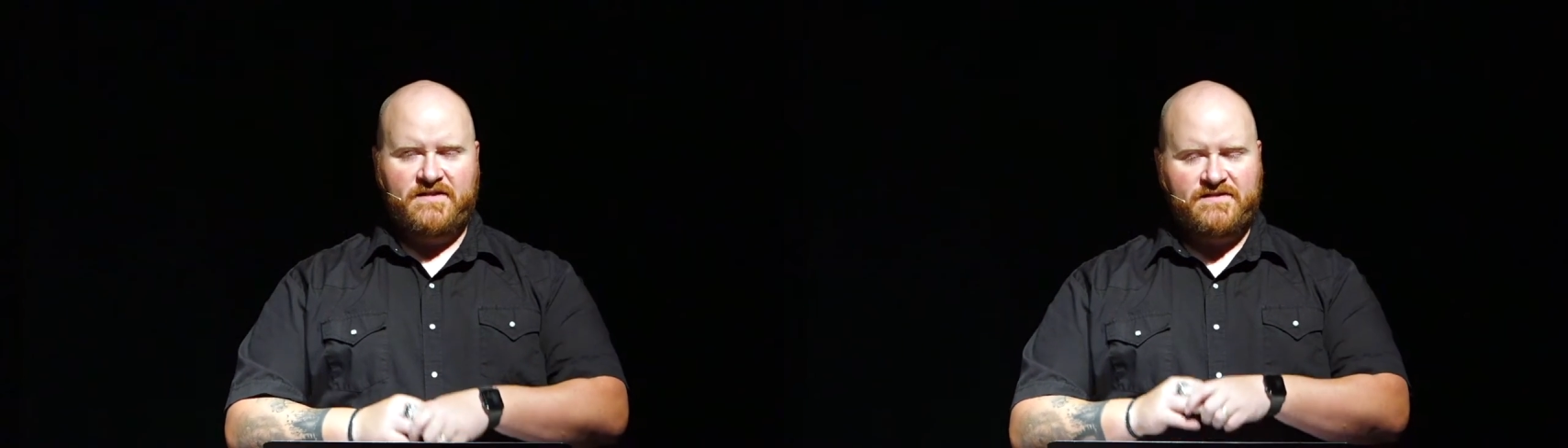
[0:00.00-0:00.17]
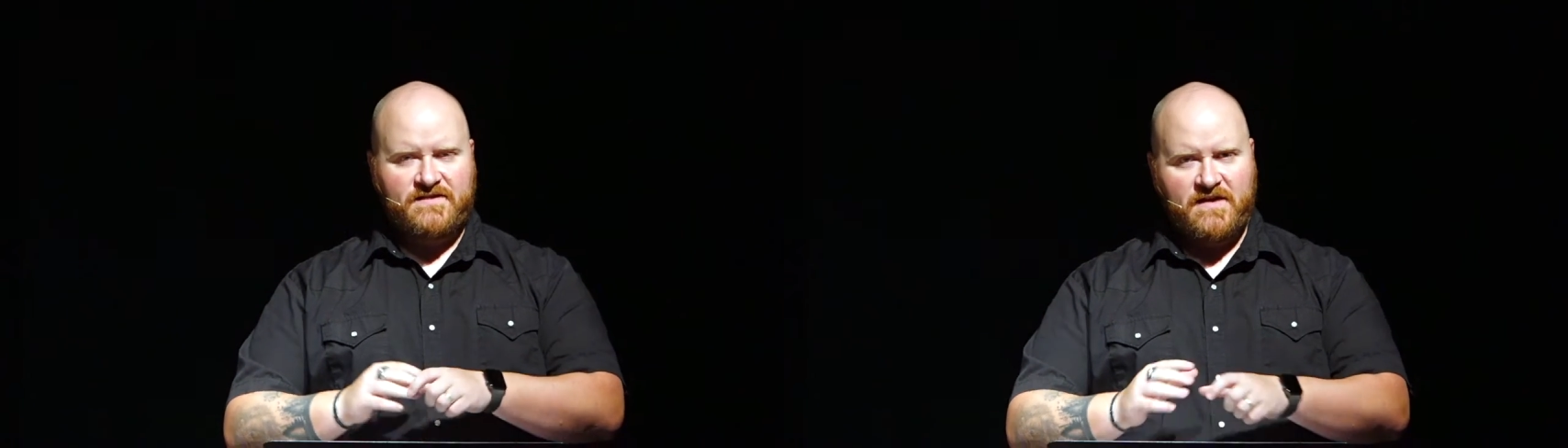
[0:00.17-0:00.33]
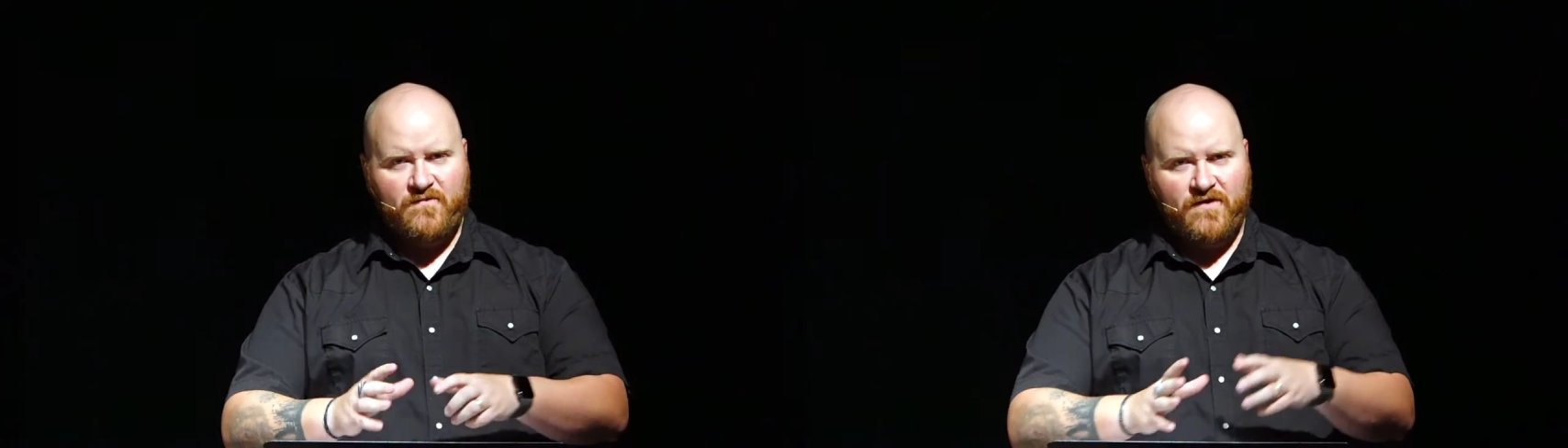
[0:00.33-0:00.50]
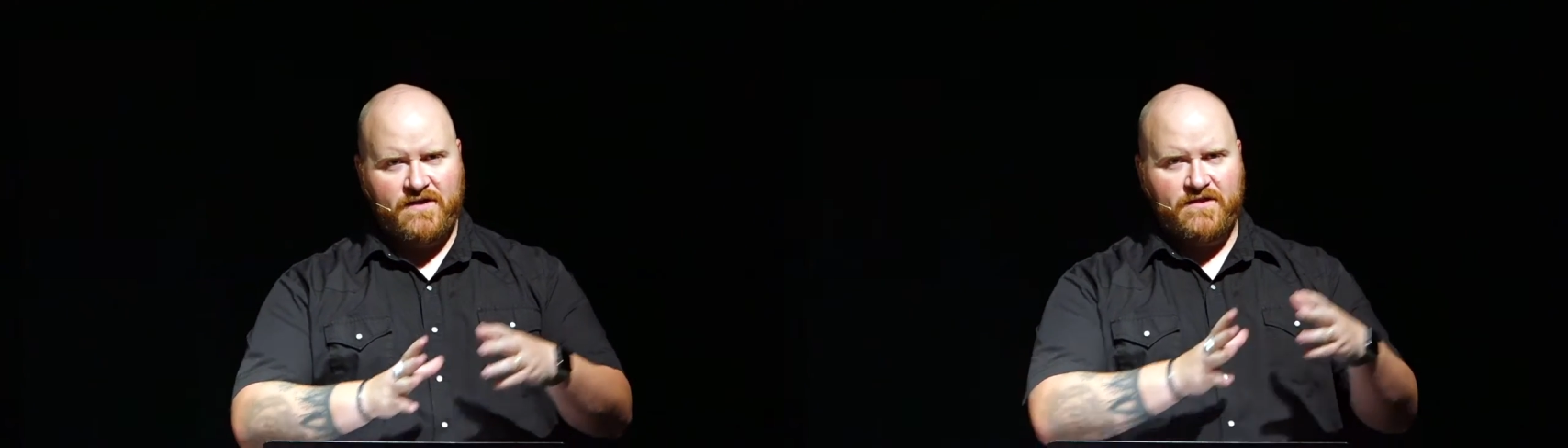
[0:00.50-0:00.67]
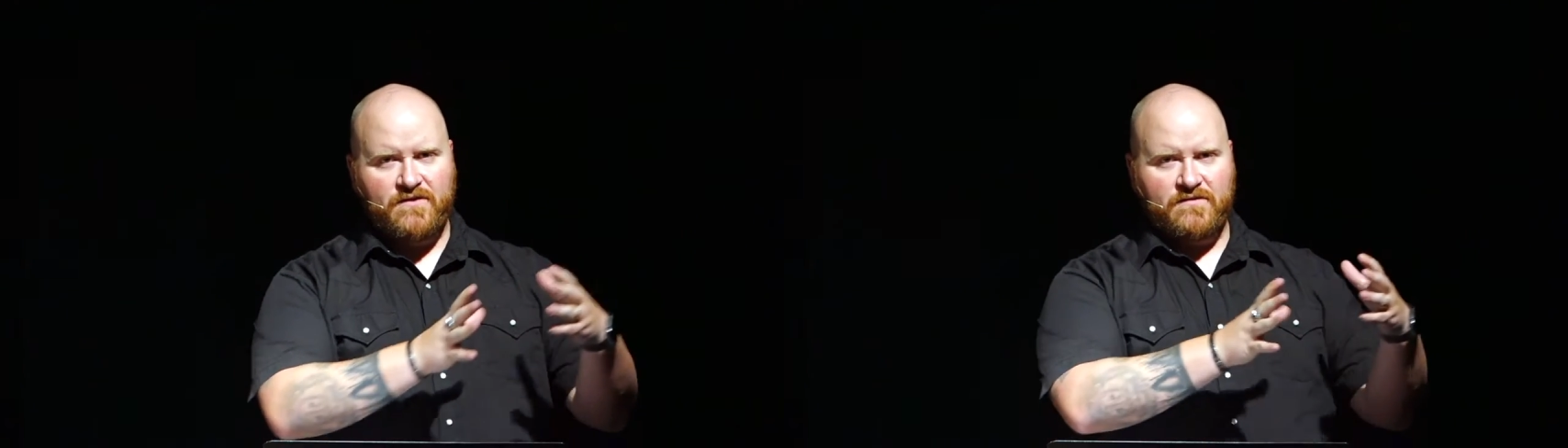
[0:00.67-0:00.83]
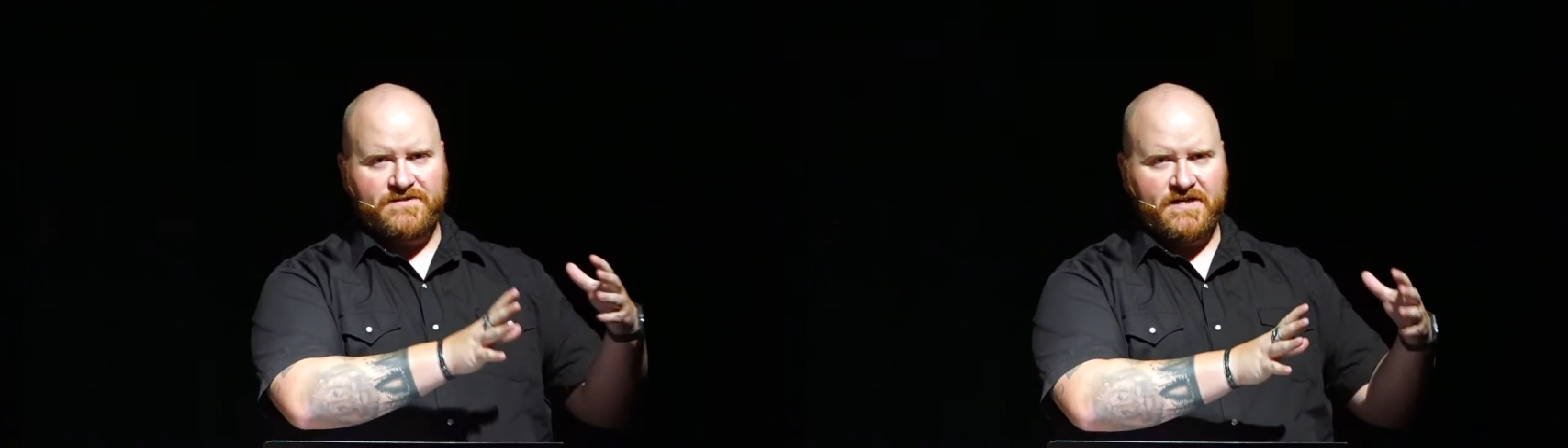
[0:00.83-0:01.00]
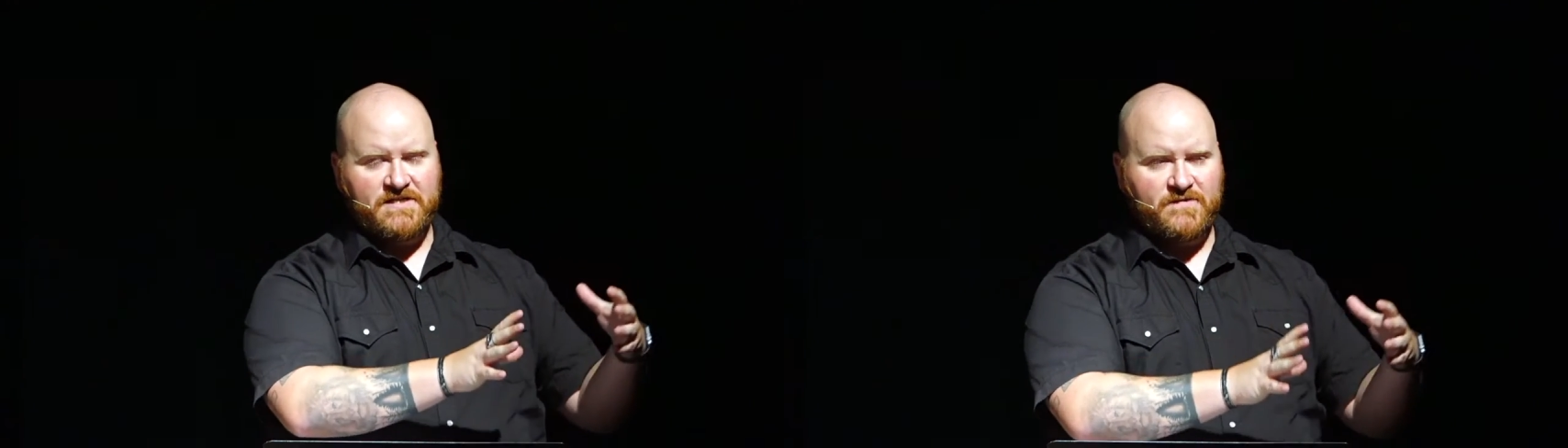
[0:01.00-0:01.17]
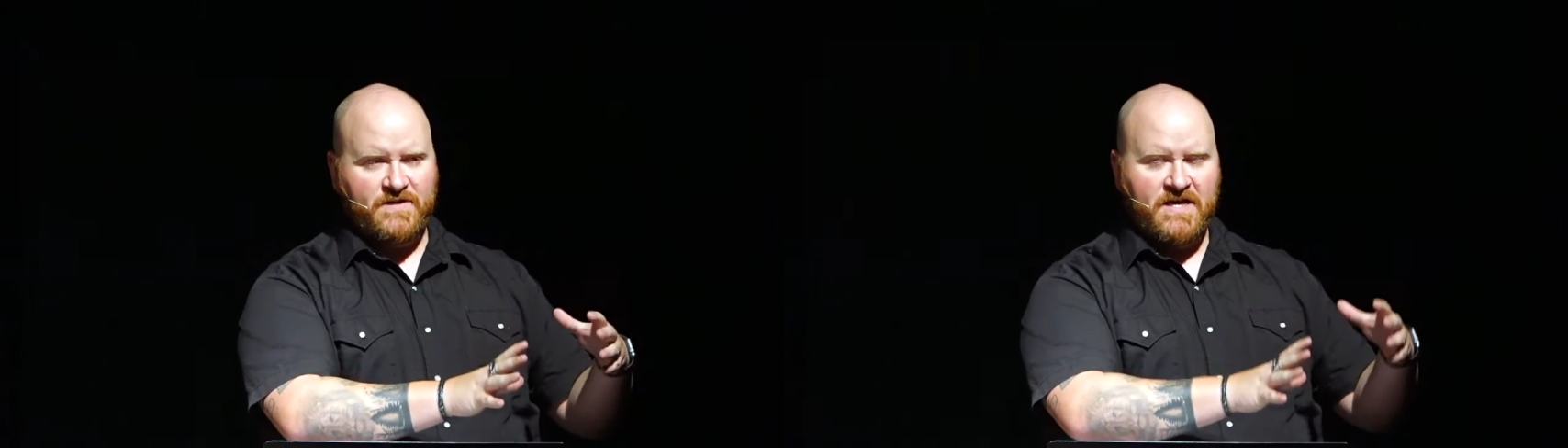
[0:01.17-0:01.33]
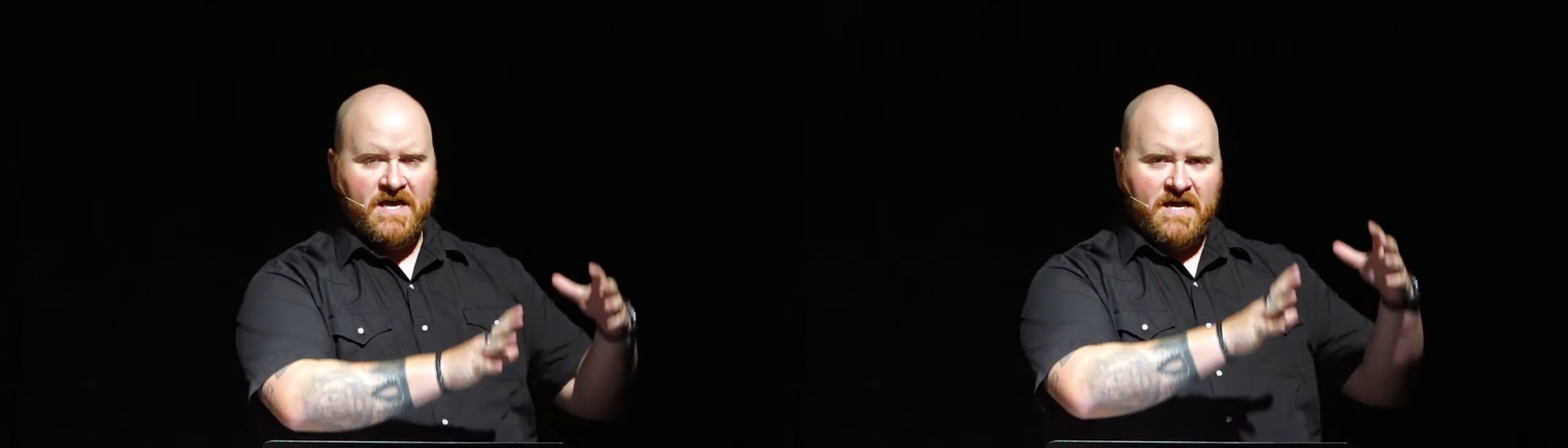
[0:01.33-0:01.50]
In the same way in the Old
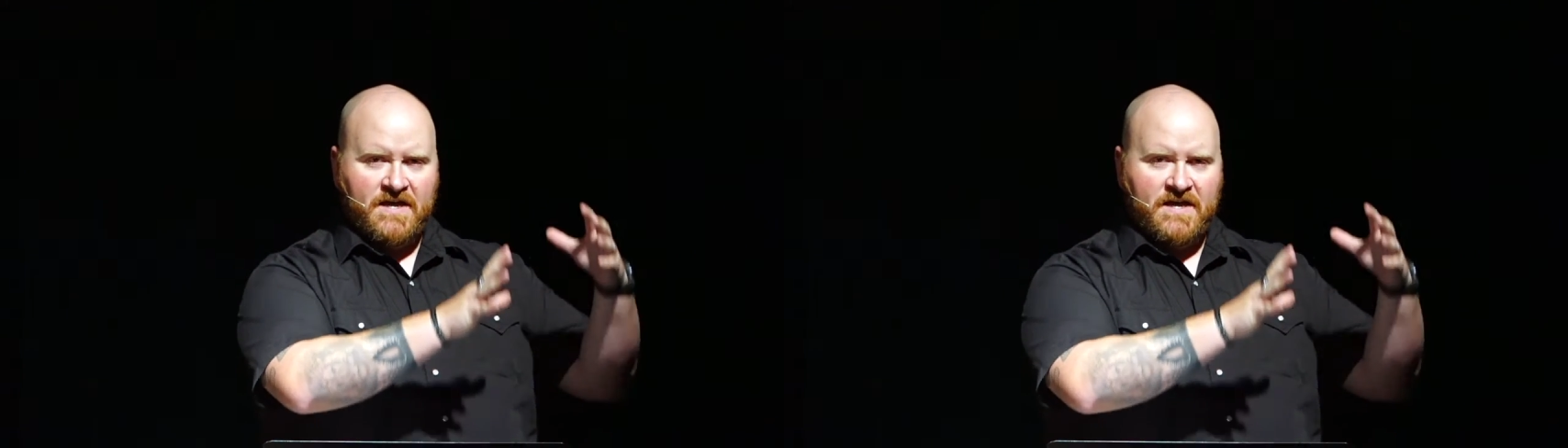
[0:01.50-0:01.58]
Testament,